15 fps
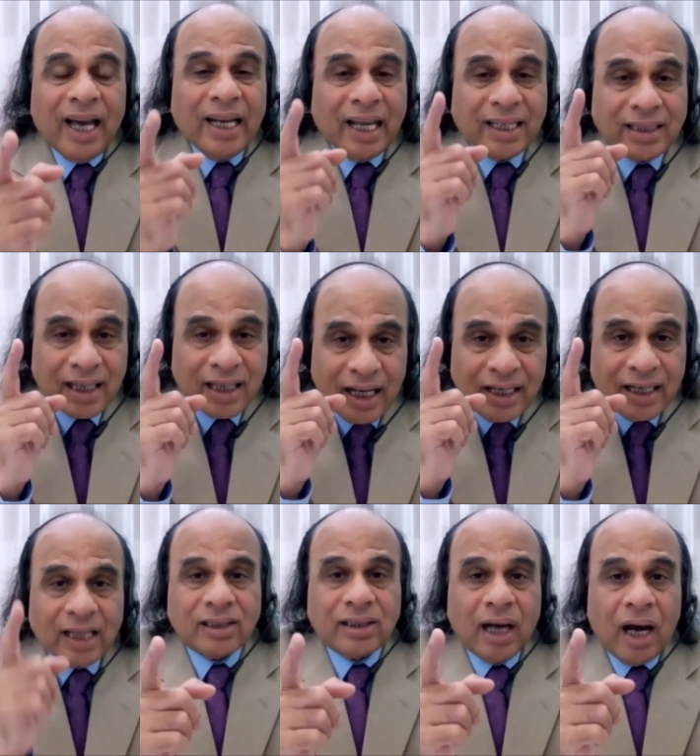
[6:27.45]
an
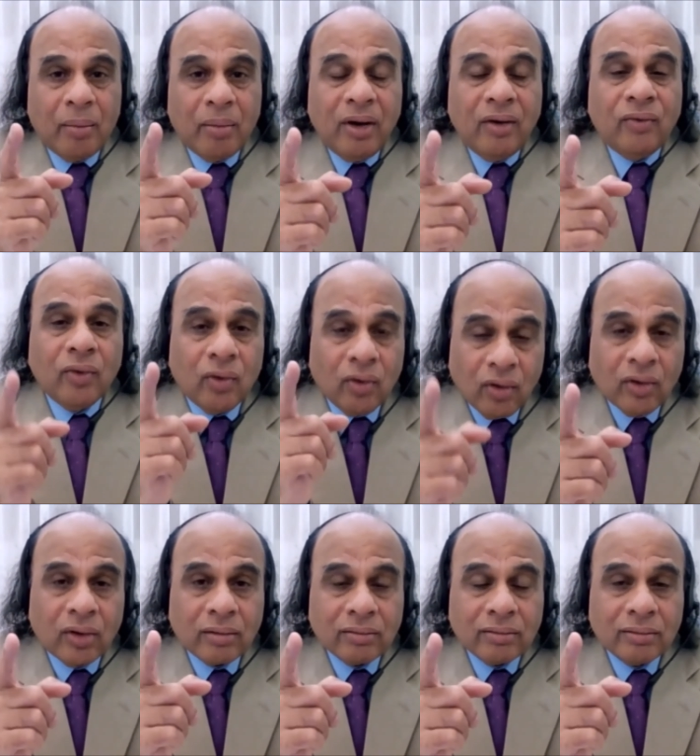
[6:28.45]
excellent example
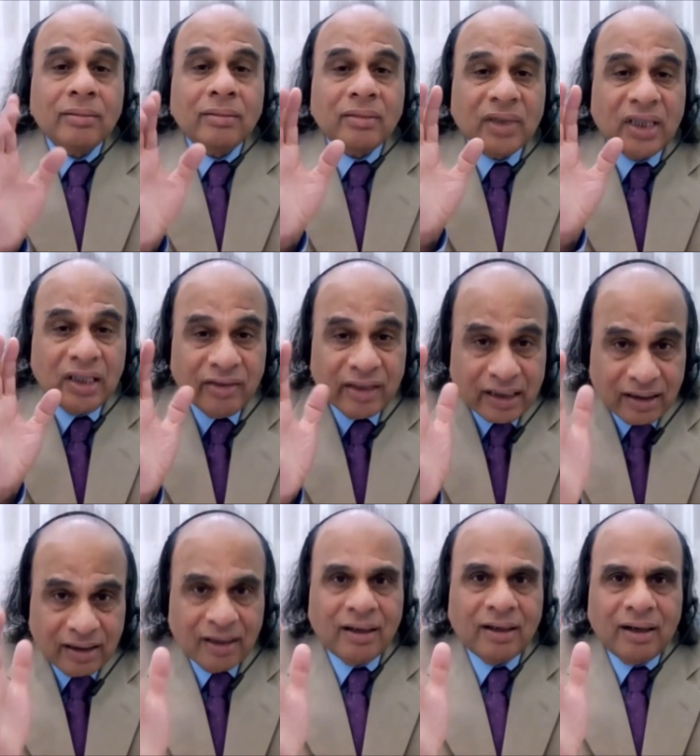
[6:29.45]
for the
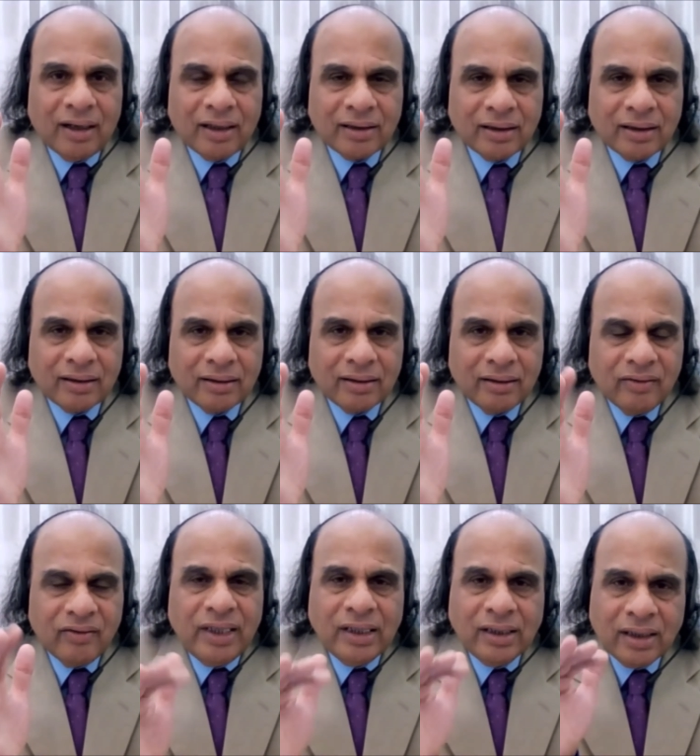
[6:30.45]
Western culture,
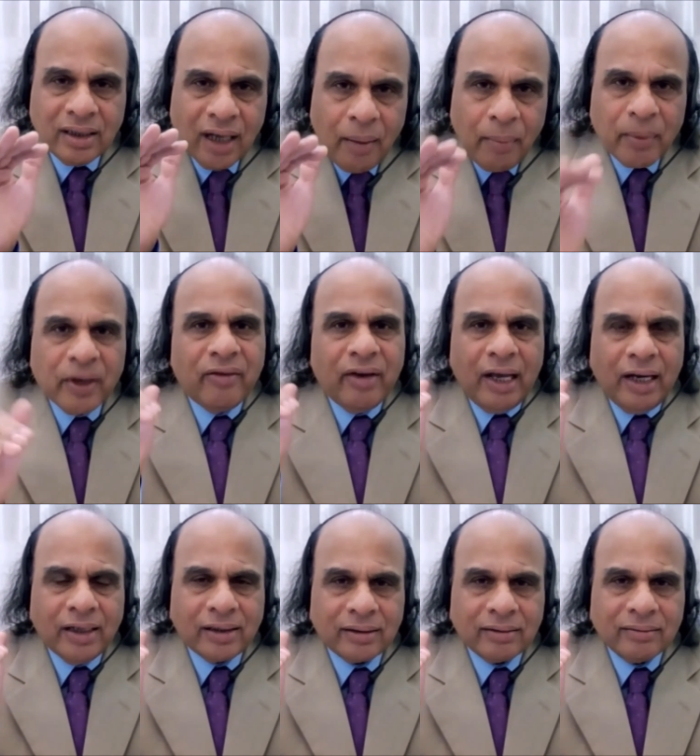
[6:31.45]
which still
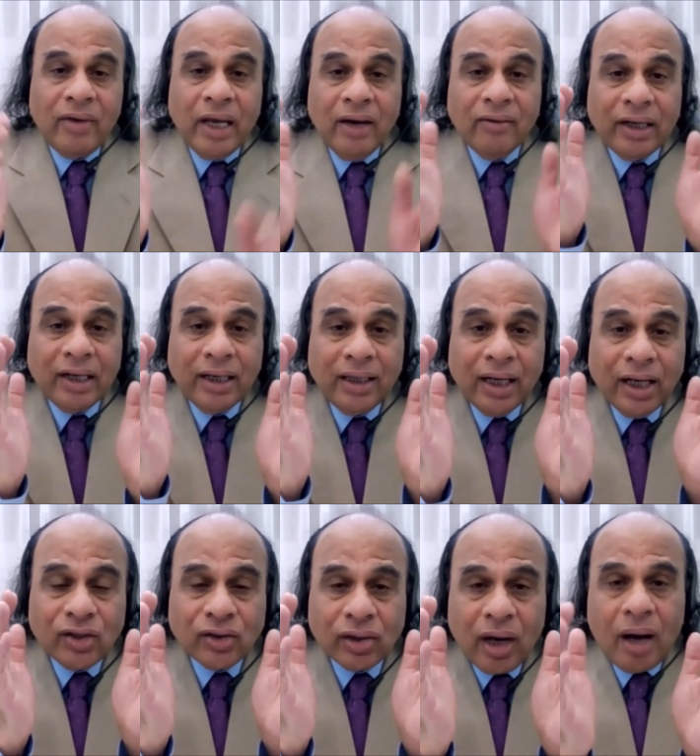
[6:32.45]
prevails. We have another
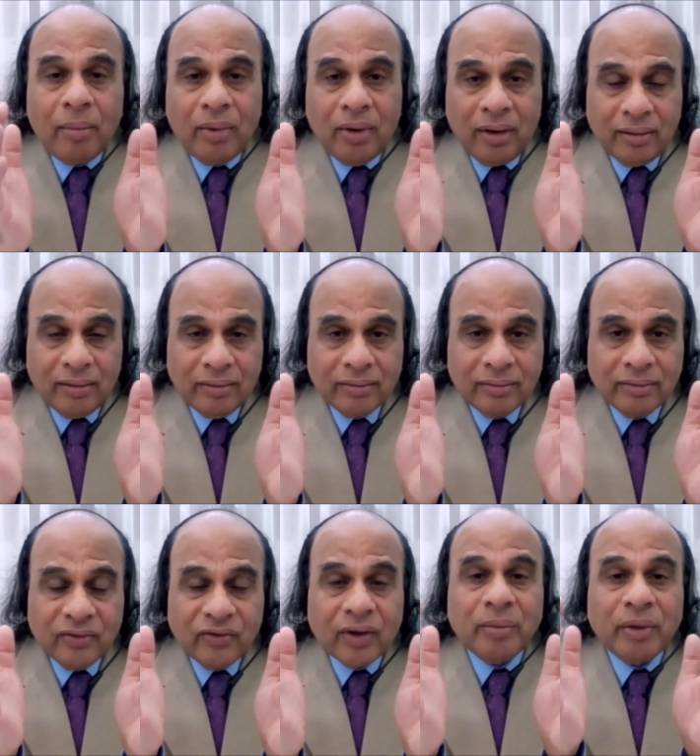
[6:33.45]
example
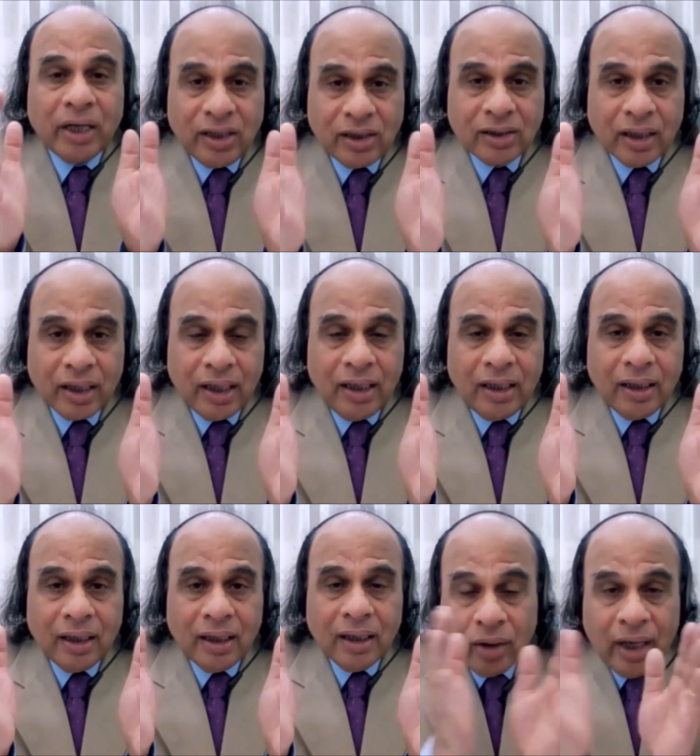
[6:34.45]
from the
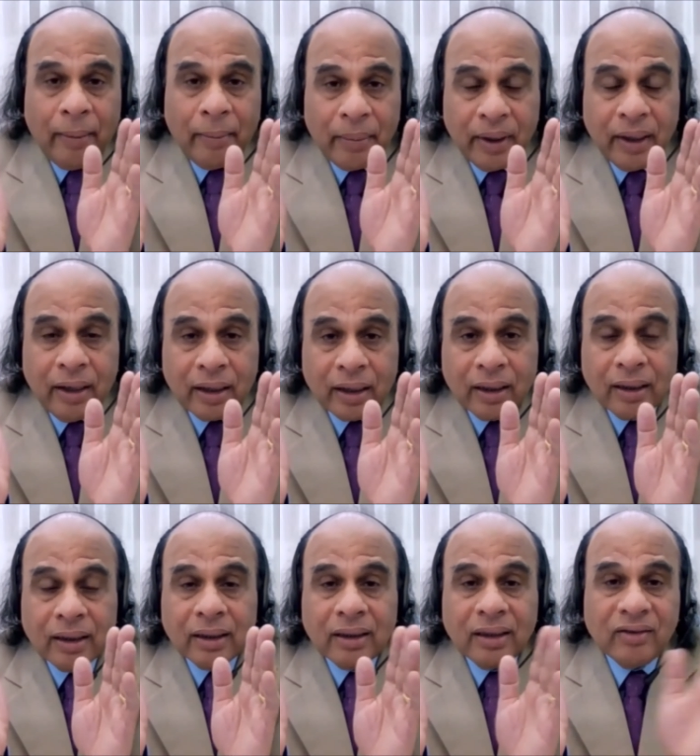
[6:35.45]
history to compare
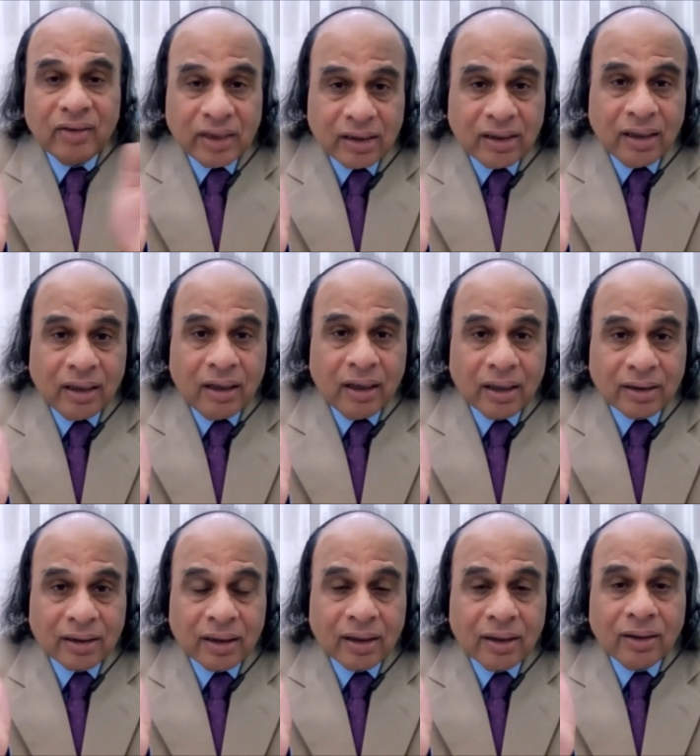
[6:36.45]
the Western
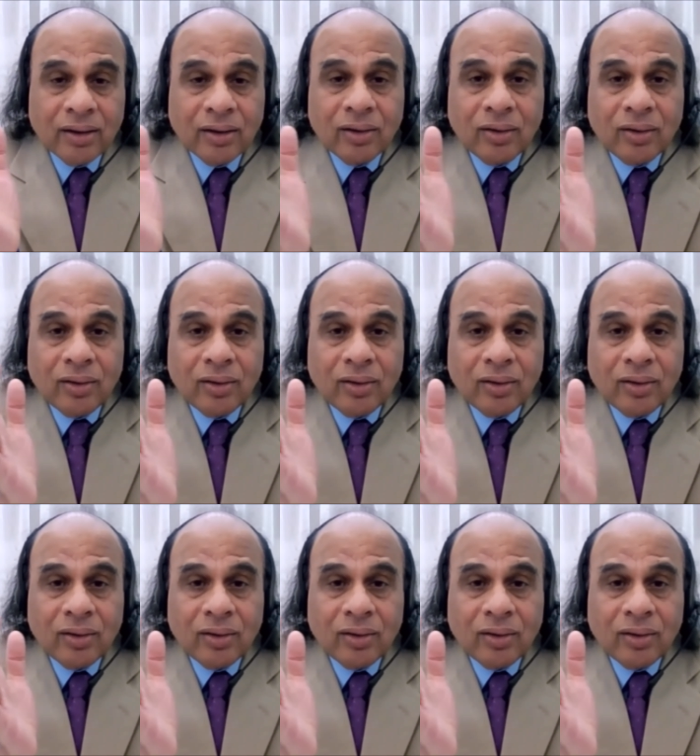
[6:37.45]
culture